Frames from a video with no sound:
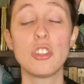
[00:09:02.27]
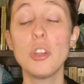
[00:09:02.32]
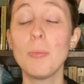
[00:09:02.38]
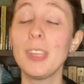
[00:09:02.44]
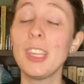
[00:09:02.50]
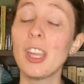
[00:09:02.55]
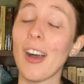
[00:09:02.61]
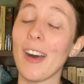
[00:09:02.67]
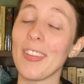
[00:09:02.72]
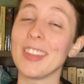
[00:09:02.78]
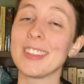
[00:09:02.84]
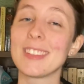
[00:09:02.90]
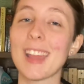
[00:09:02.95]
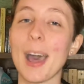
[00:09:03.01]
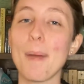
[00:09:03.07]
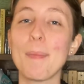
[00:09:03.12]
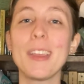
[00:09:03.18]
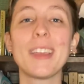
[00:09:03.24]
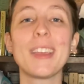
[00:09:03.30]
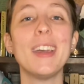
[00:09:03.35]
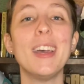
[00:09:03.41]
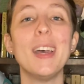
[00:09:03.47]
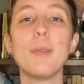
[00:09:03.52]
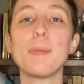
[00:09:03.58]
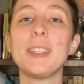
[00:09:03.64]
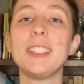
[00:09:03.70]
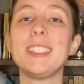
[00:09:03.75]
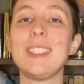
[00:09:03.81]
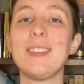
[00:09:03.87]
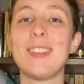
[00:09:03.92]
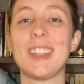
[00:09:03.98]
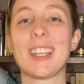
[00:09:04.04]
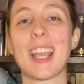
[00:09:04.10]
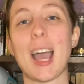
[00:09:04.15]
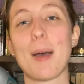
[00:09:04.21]
to me on this topic, please leave
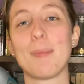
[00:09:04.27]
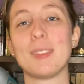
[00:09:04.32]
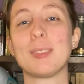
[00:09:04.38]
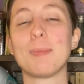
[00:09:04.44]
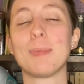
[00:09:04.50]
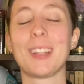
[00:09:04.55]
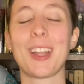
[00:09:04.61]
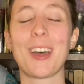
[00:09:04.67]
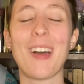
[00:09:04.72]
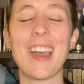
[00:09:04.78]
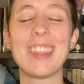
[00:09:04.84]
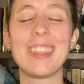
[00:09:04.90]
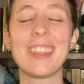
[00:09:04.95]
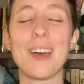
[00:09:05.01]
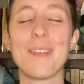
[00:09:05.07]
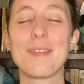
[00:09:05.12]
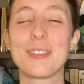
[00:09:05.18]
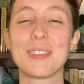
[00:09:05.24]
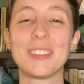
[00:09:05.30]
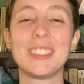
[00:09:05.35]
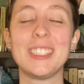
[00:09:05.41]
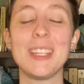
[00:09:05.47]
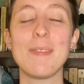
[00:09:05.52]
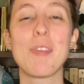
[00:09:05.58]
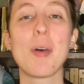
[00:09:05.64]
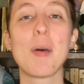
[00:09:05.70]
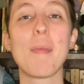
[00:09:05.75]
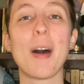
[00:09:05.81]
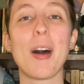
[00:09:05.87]
in the comments below. I'd love to receive them.